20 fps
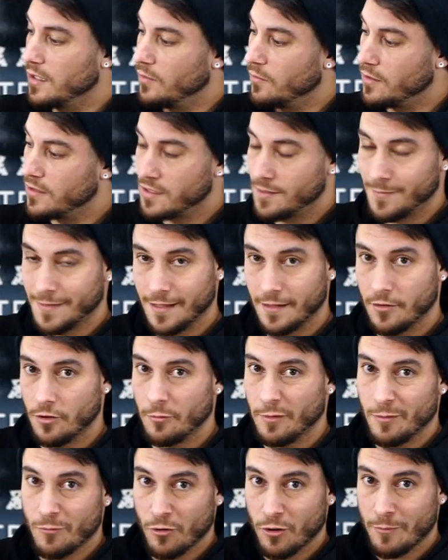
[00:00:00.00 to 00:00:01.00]
you want something a little
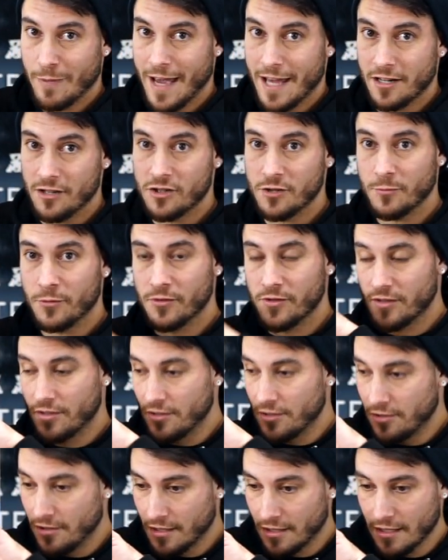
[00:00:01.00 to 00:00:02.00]
bit more manageable so
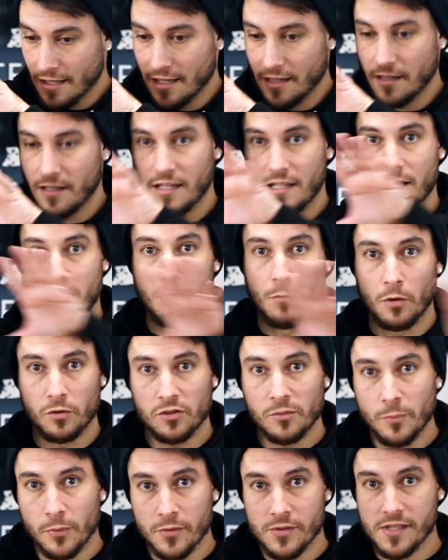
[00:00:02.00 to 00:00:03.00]
that you can like get
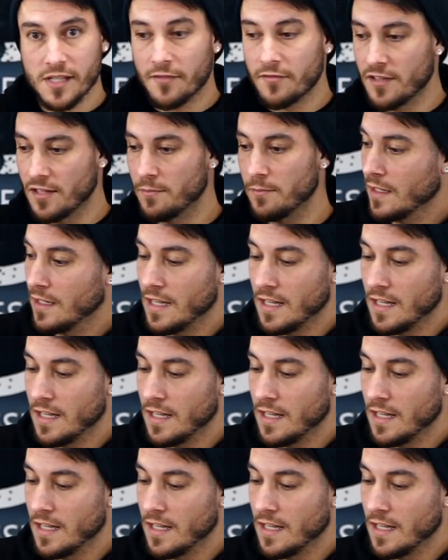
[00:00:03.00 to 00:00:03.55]
multiples of them